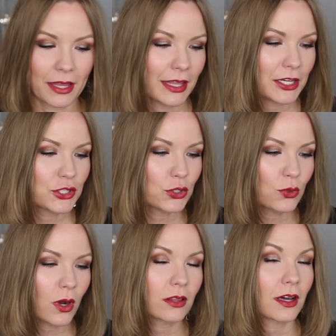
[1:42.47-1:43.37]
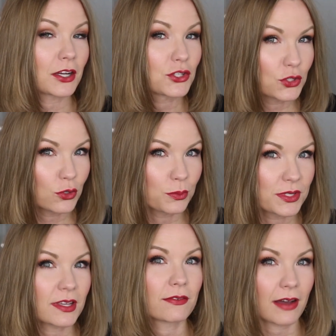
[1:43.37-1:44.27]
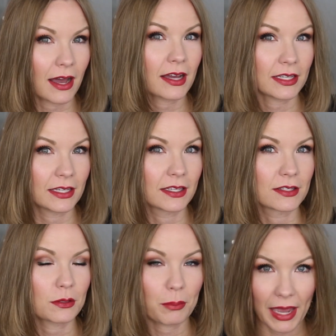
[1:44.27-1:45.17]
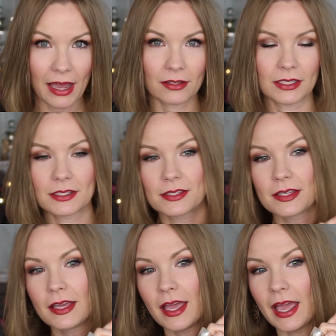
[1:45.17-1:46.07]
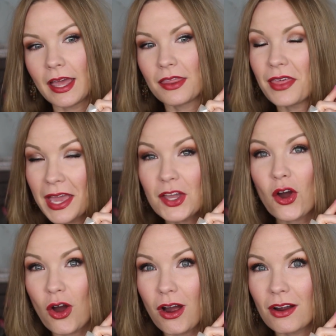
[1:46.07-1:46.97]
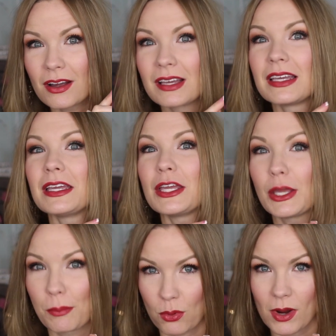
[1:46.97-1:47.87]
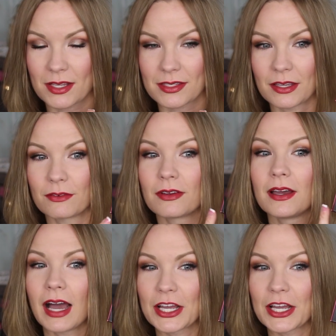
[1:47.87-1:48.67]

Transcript: And they do a lot of dupes of high-end palettes, and they are impressive.